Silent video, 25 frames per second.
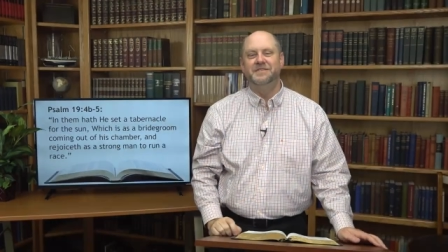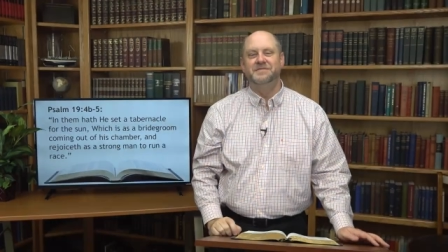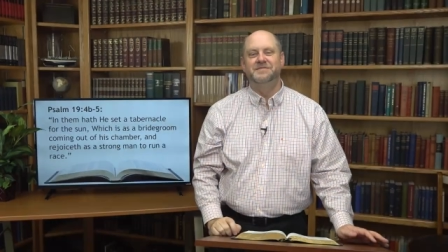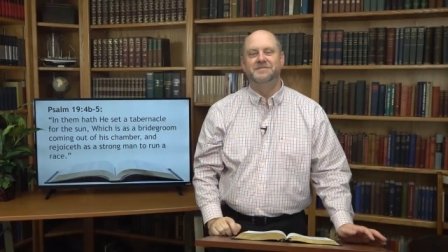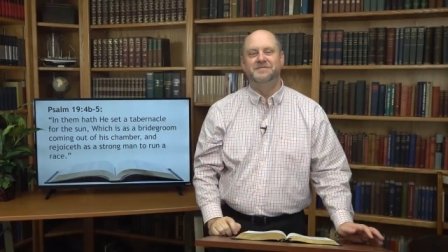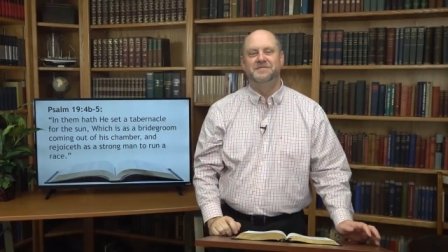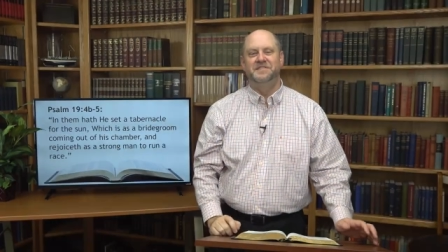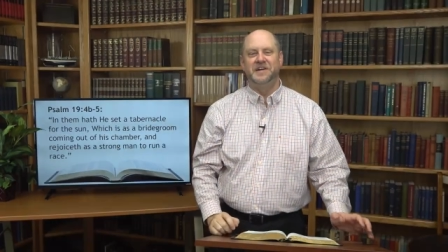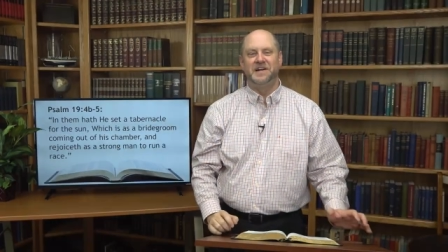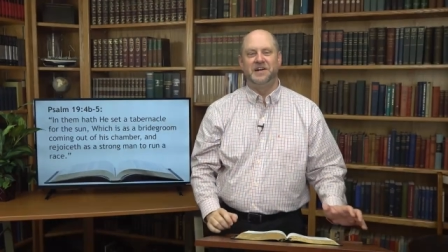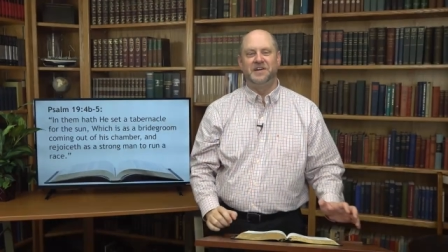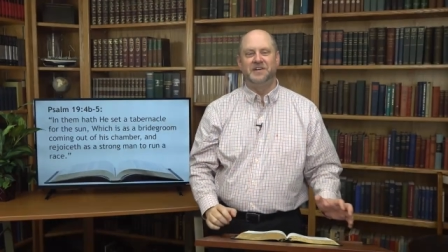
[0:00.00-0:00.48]

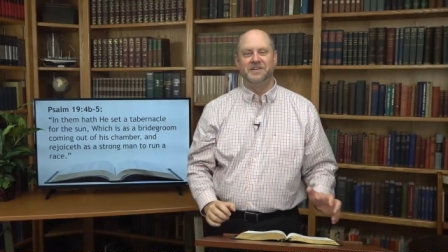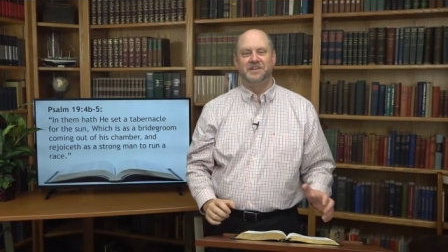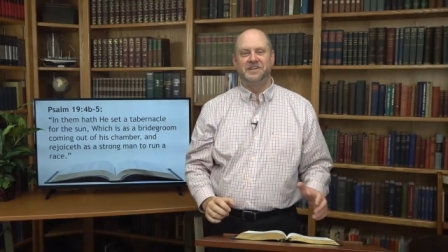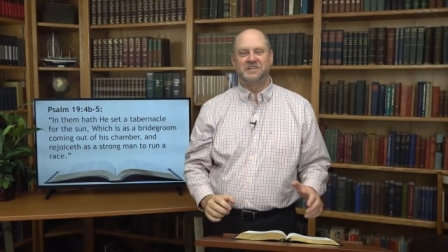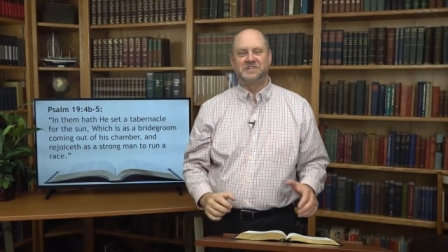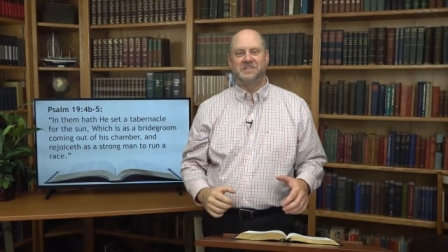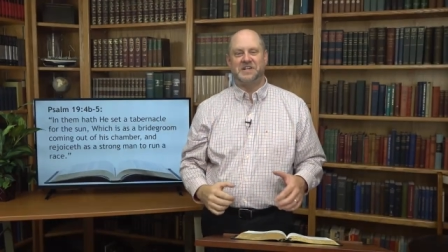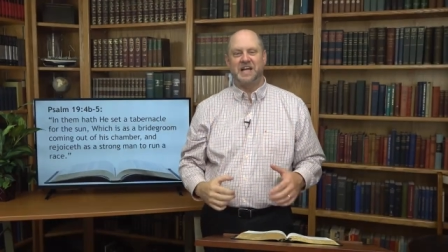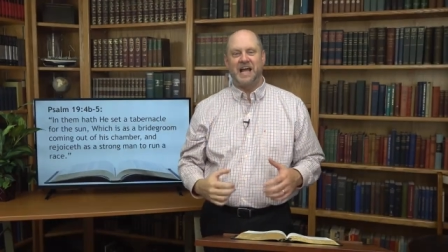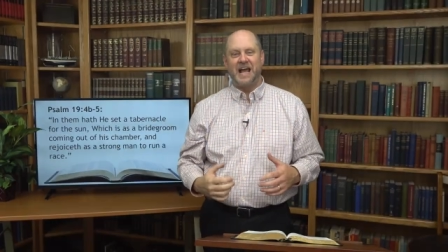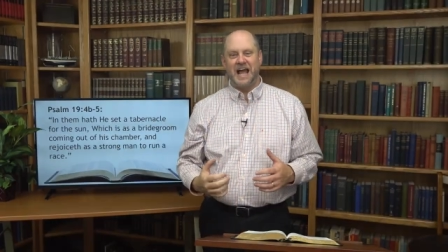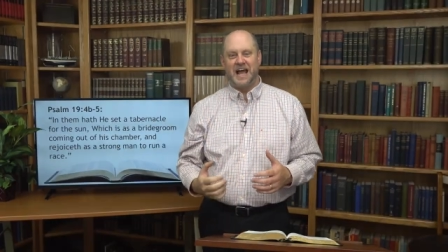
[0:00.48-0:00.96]

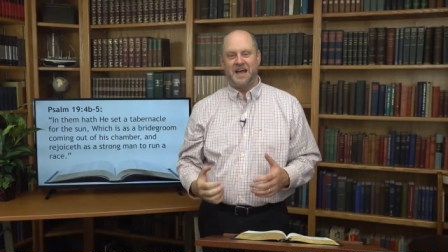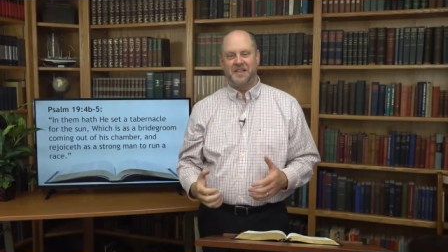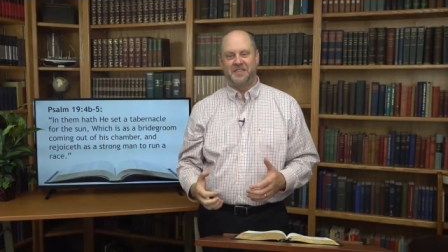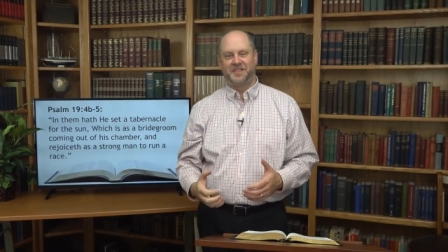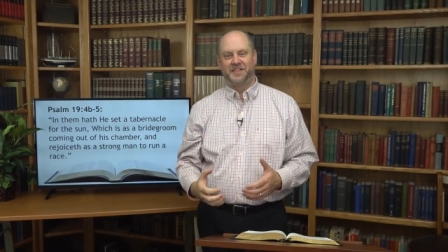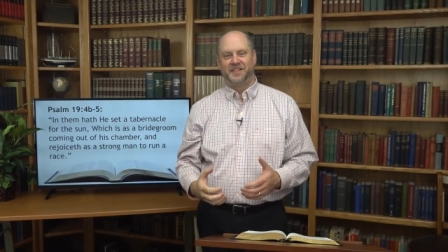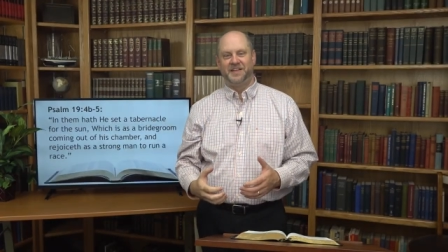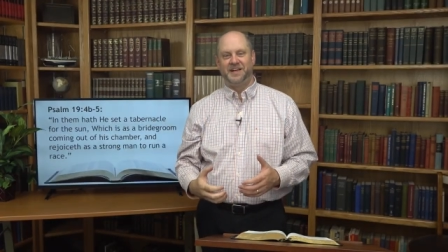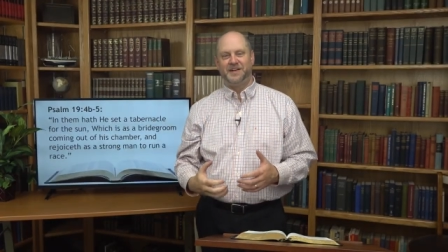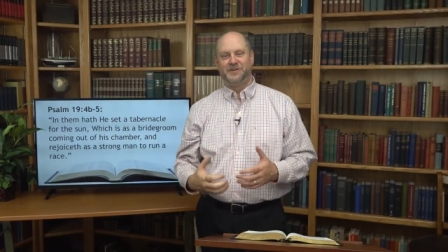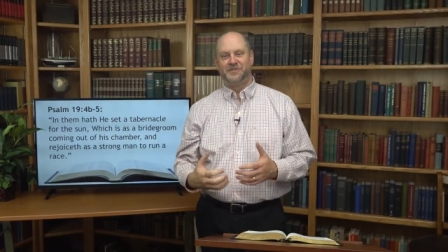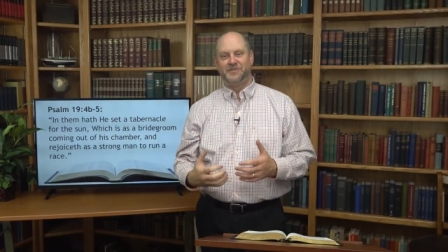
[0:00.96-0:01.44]
vigorous
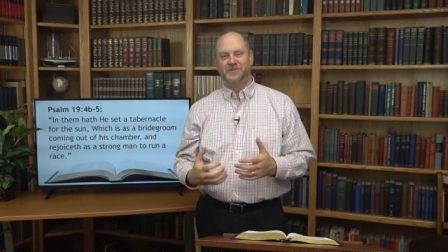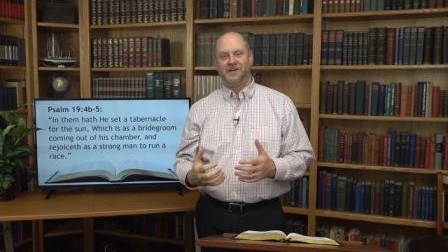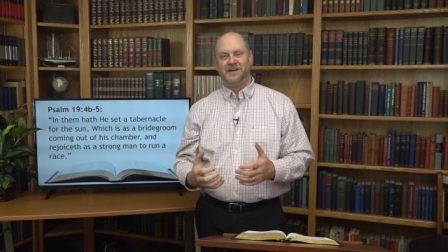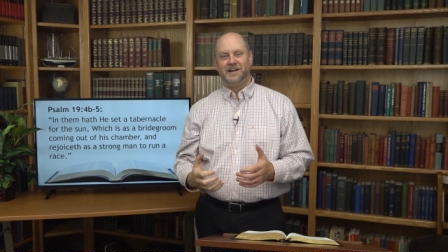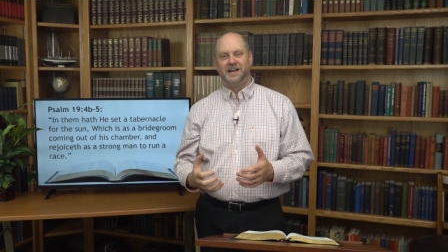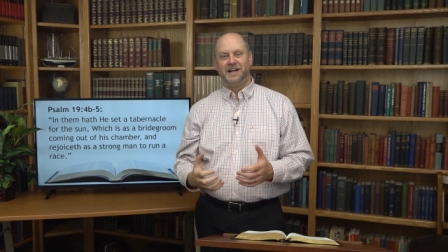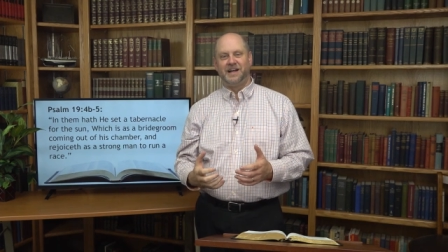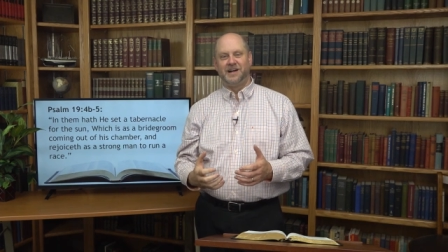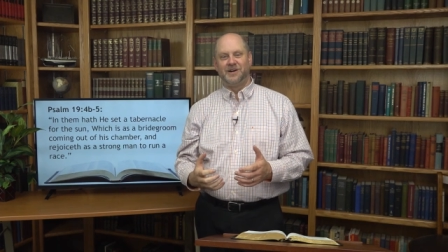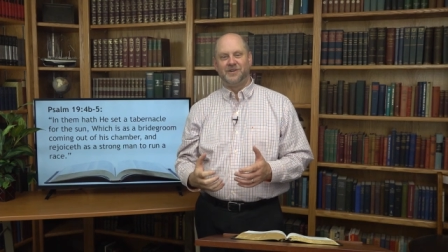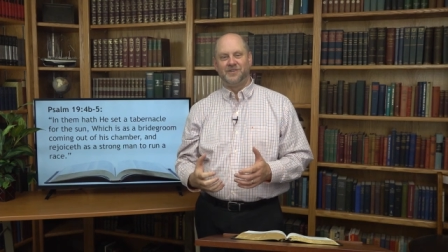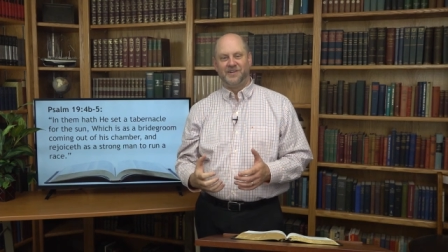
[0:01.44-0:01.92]
athlete
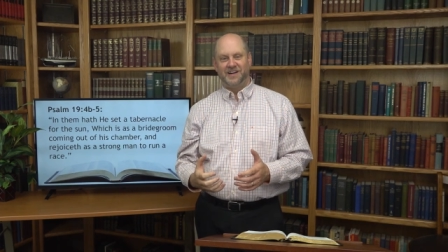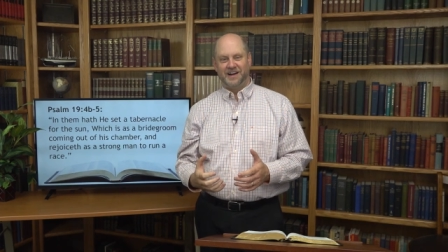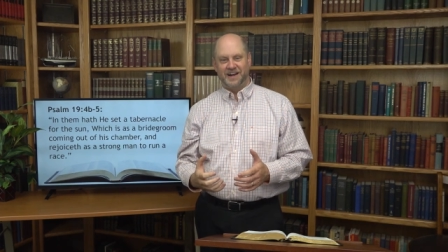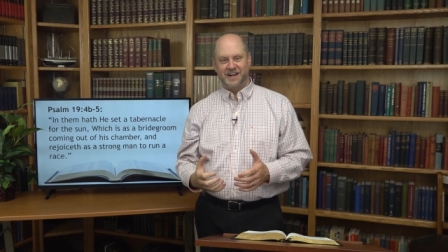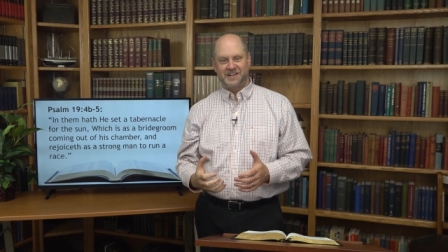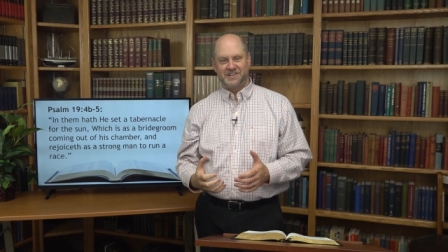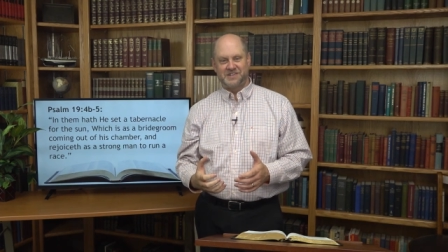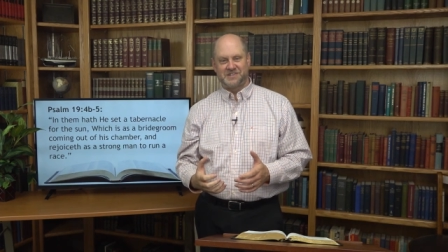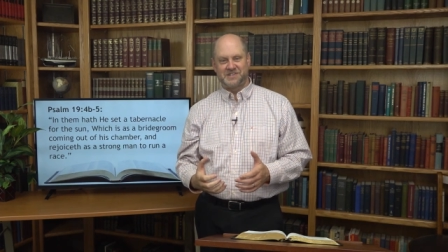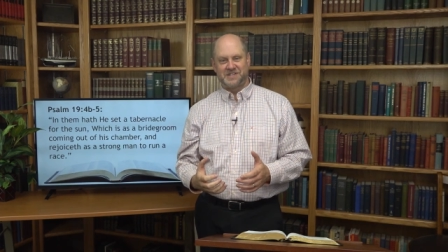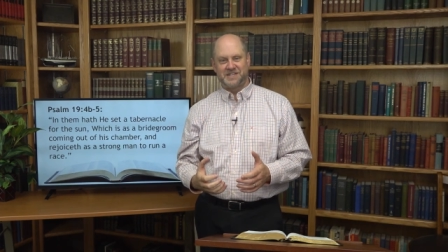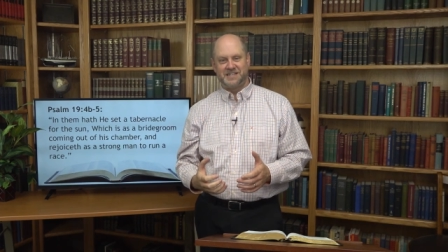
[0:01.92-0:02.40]
running a race,